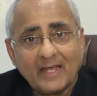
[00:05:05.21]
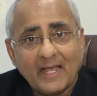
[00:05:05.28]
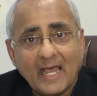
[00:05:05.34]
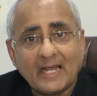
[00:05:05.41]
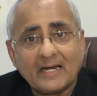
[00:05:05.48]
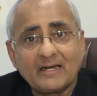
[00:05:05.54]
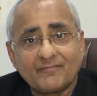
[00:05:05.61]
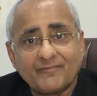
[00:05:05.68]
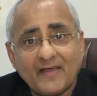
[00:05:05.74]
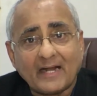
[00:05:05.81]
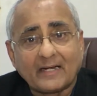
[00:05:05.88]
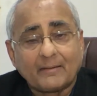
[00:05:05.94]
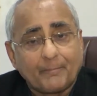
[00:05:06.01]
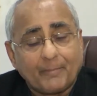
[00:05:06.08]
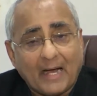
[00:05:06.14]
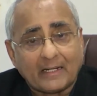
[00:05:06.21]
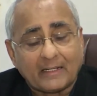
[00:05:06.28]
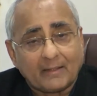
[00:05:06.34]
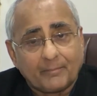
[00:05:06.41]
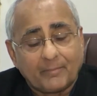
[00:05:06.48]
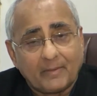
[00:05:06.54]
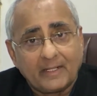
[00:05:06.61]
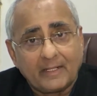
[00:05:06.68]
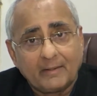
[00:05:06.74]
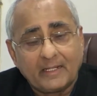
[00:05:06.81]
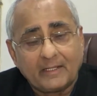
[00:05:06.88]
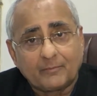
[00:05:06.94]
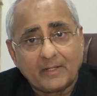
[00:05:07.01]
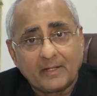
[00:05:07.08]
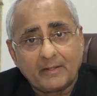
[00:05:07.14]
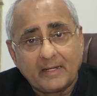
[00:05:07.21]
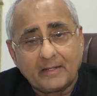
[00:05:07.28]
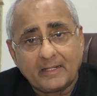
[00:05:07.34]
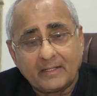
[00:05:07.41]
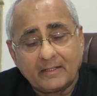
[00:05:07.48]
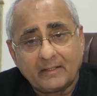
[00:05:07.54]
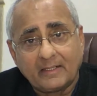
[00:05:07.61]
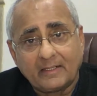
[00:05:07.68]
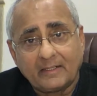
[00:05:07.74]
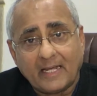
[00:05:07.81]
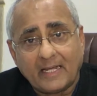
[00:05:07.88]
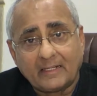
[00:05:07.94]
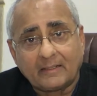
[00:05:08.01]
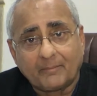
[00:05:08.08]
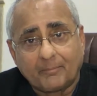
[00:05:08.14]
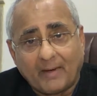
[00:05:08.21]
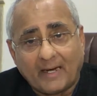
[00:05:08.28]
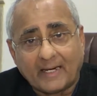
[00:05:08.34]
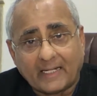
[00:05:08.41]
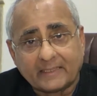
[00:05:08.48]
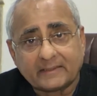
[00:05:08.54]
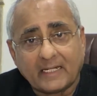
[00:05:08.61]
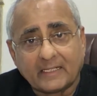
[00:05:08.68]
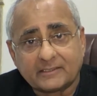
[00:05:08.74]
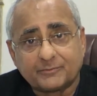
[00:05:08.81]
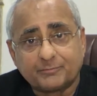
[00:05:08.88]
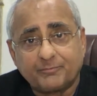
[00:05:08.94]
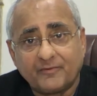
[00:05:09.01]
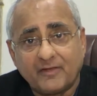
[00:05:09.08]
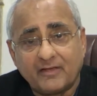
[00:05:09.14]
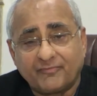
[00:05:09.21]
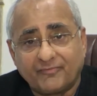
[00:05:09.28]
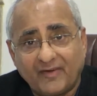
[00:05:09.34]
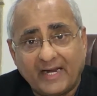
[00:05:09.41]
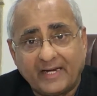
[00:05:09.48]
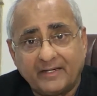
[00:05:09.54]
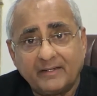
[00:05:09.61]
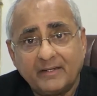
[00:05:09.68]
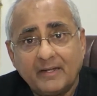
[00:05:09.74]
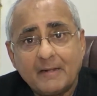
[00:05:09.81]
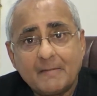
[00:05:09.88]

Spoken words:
And in fact, and the Maharajas fled,